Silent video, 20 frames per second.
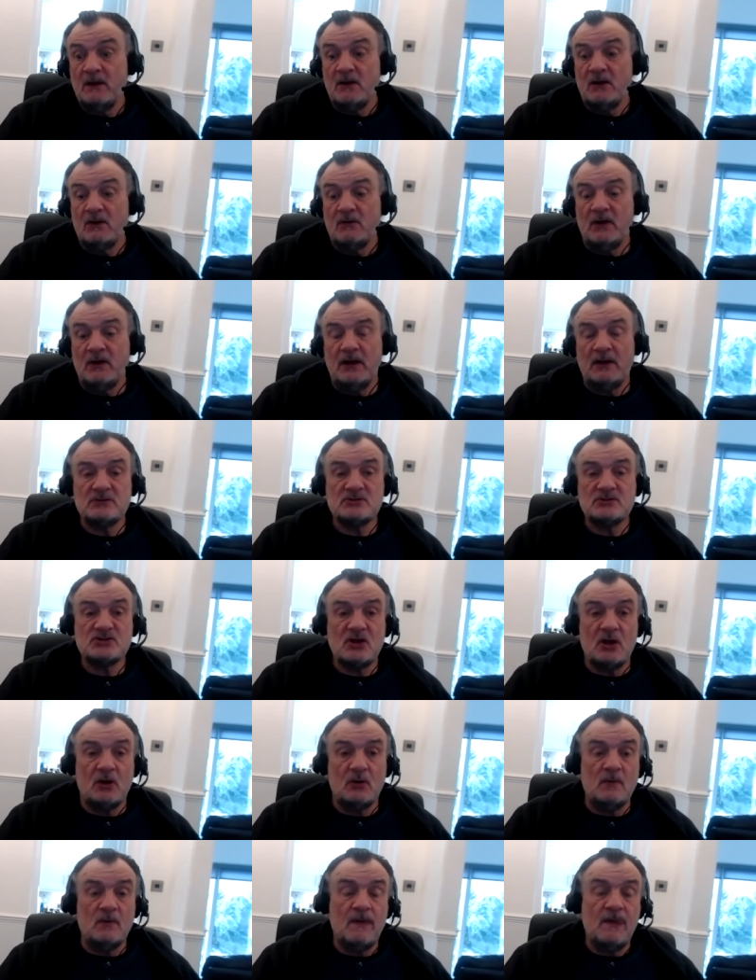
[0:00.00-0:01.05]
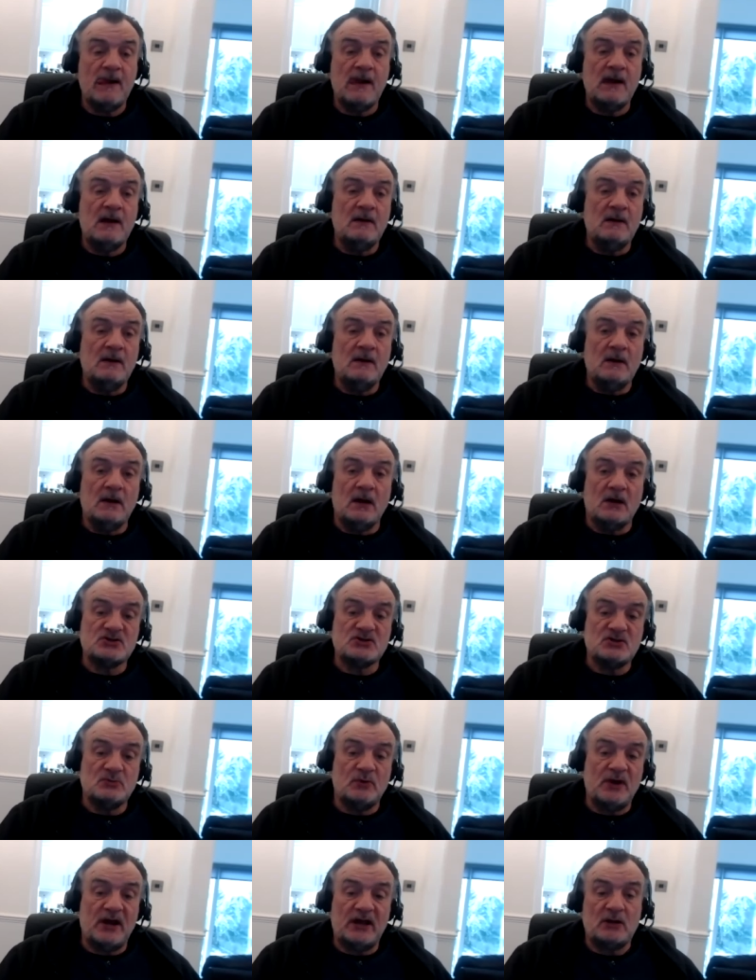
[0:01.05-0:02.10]
right? So I
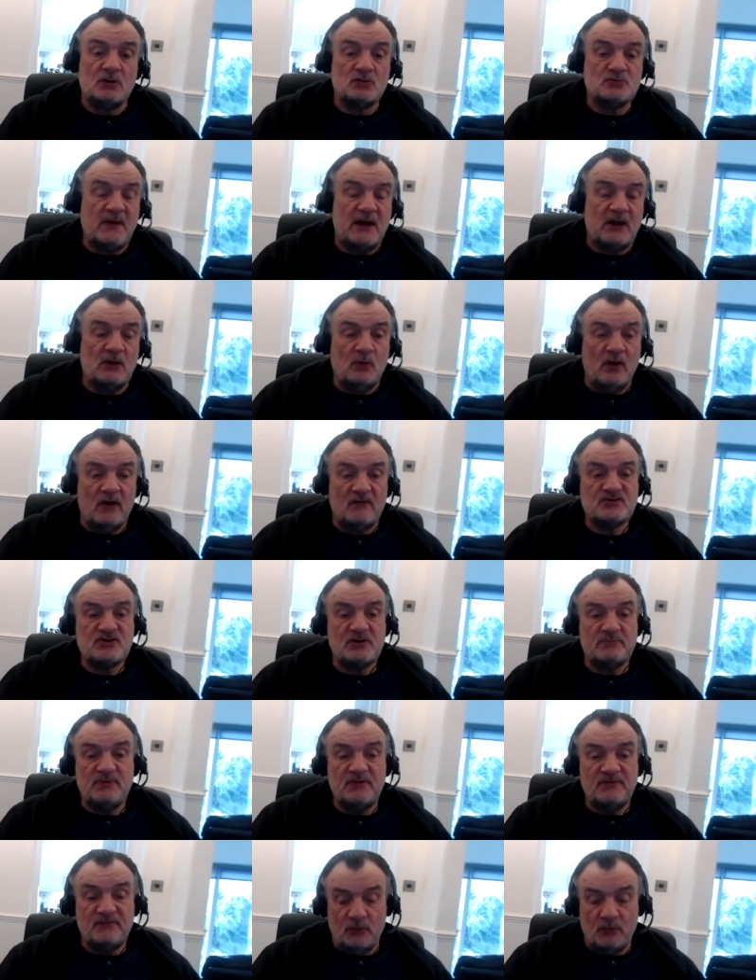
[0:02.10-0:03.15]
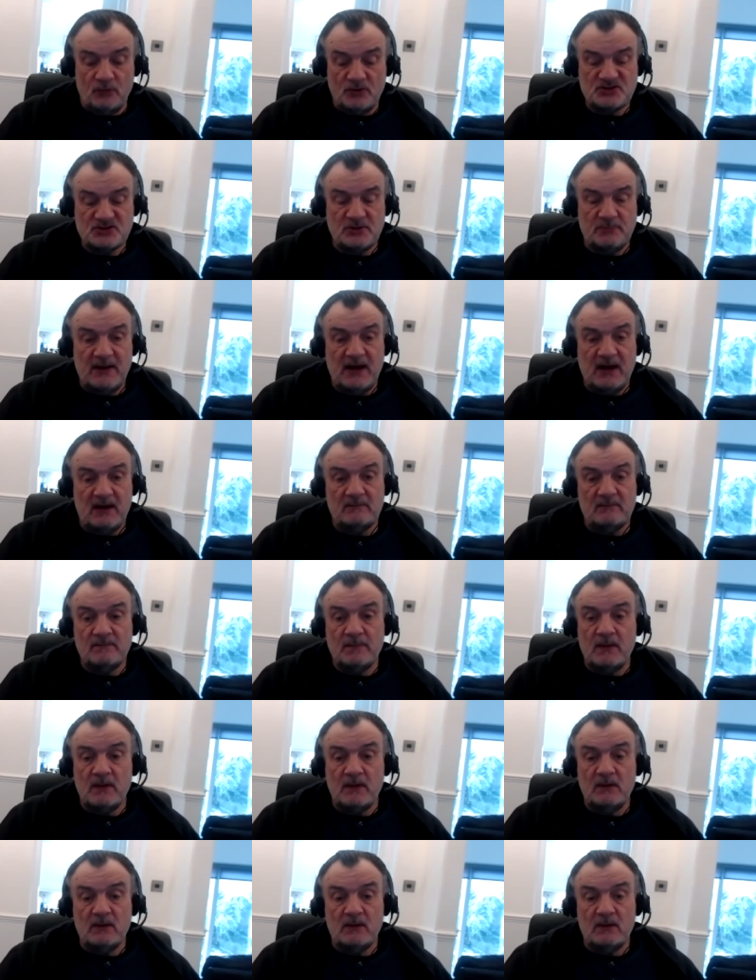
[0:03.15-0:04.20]
said, well, that goes back to what I've said before. It's about
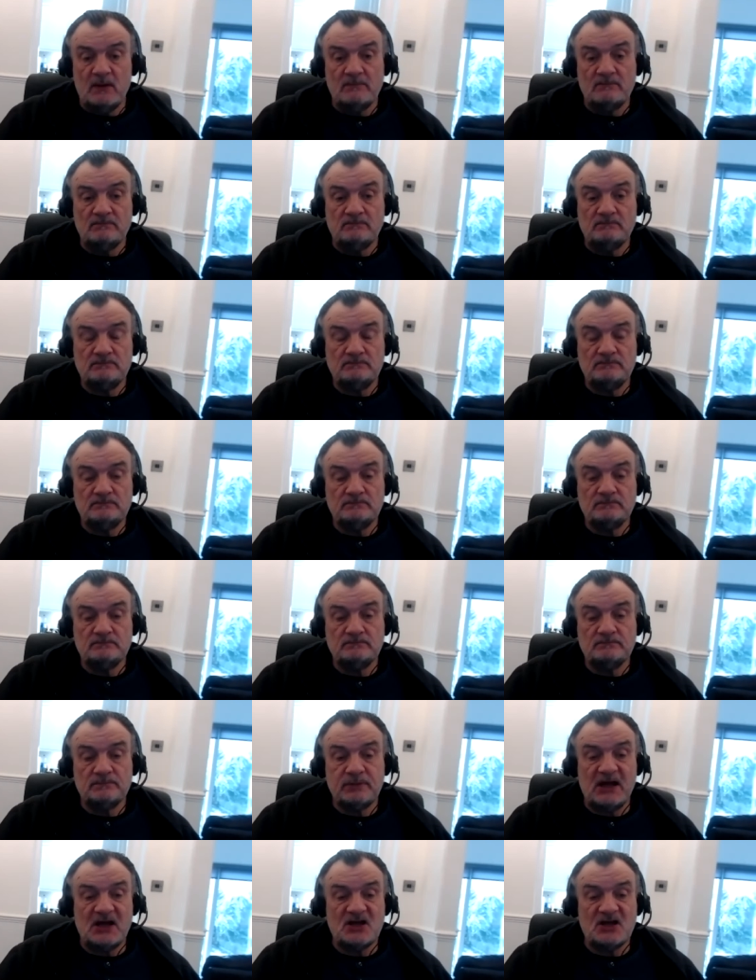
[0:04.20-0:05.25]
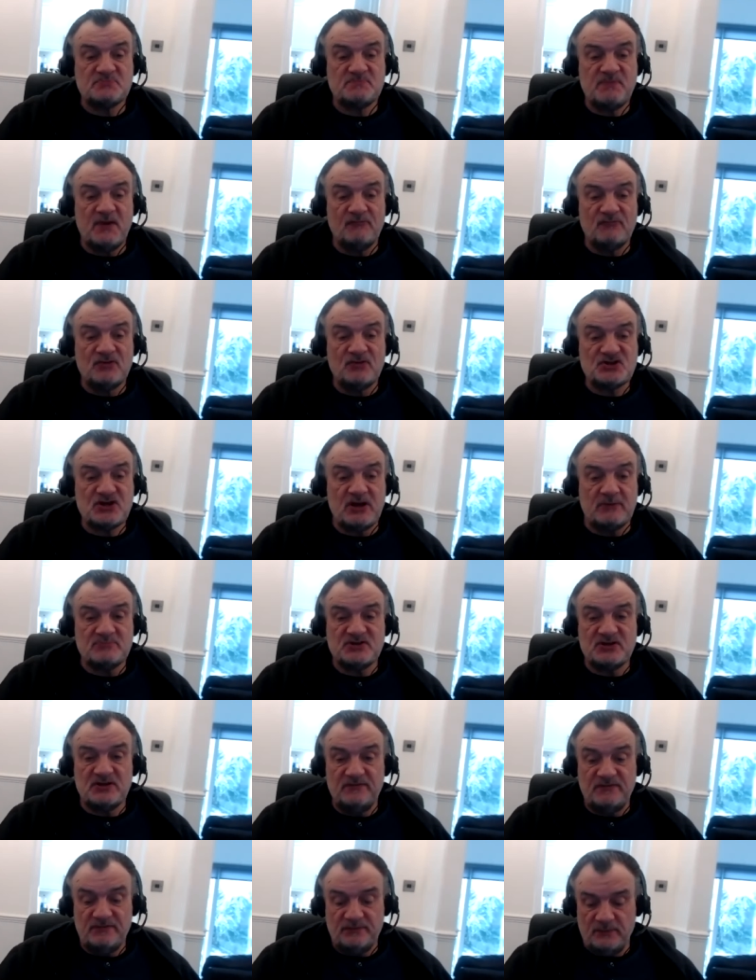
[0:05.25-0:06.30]
um, players being
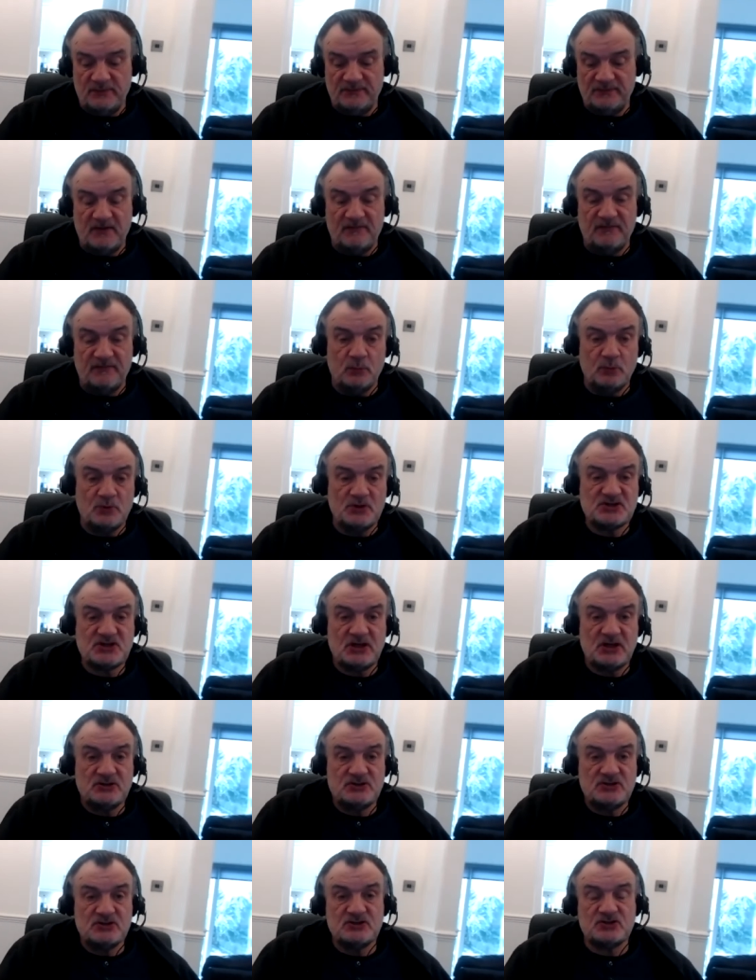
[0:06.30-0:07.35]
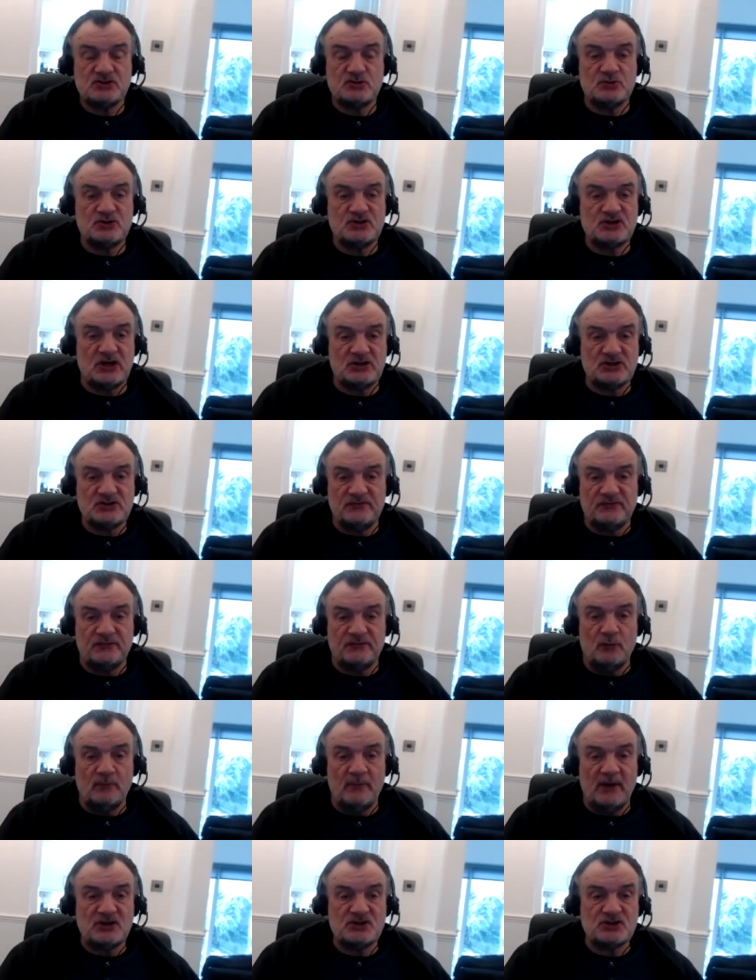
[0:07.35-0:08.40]
receptive with their football intelligence to a change of
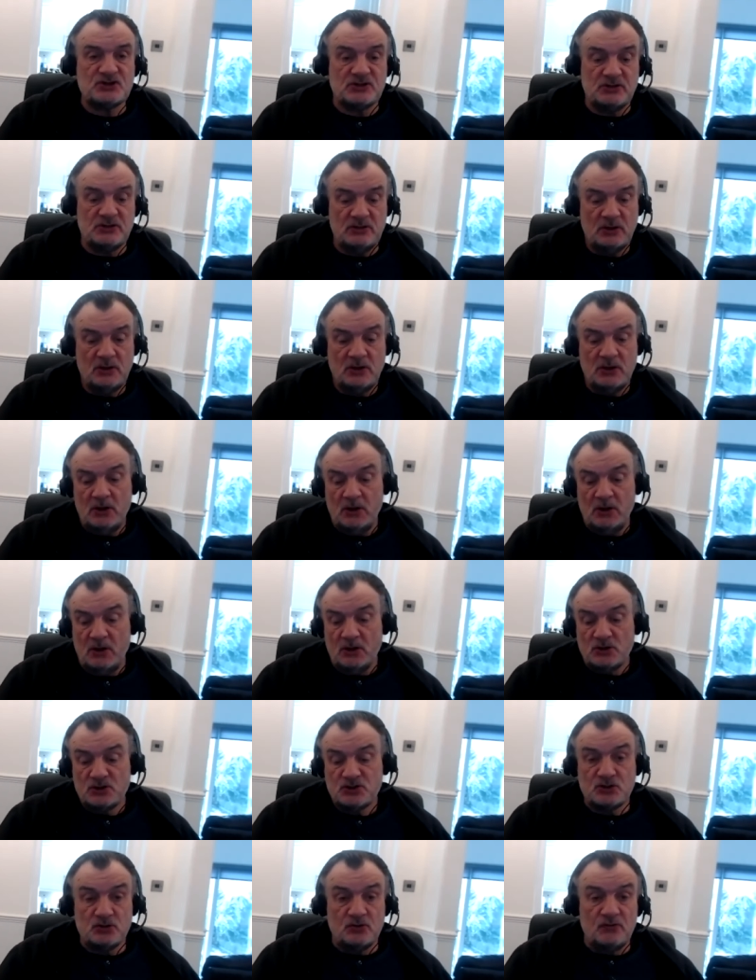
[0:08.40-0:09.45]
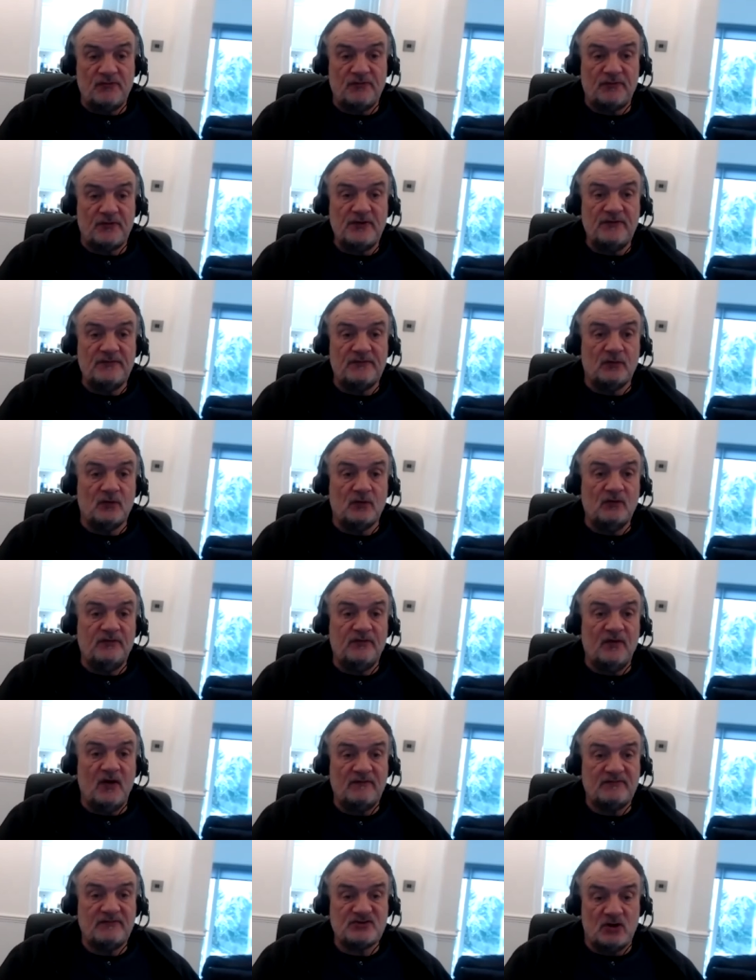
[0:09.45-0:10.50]
formation two, three, four,
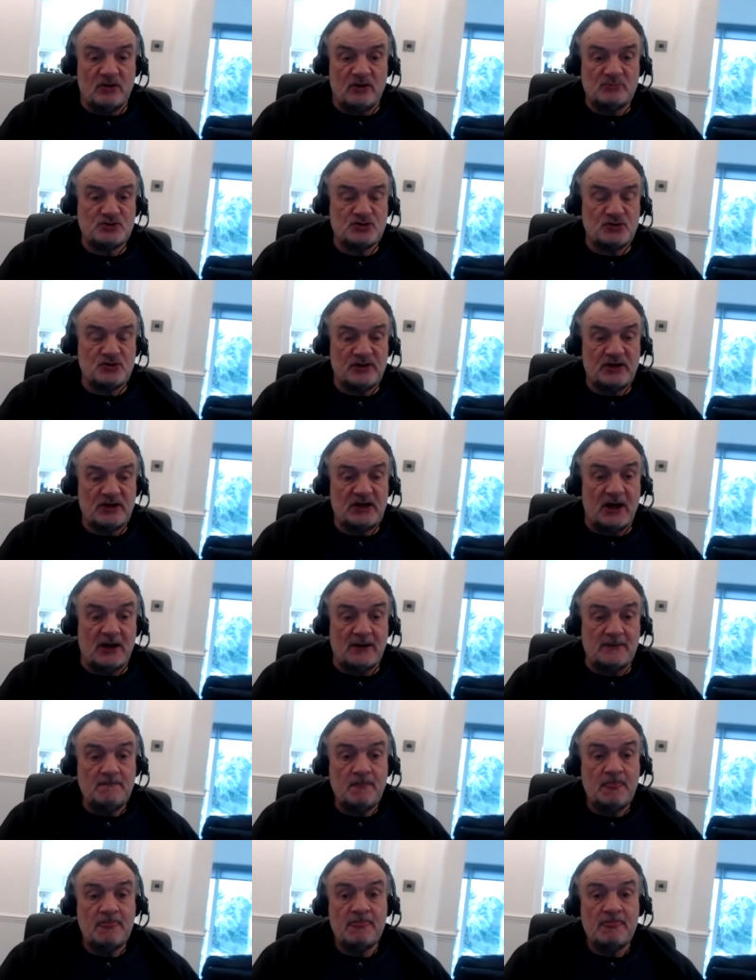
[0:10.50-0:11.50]
five times during a game,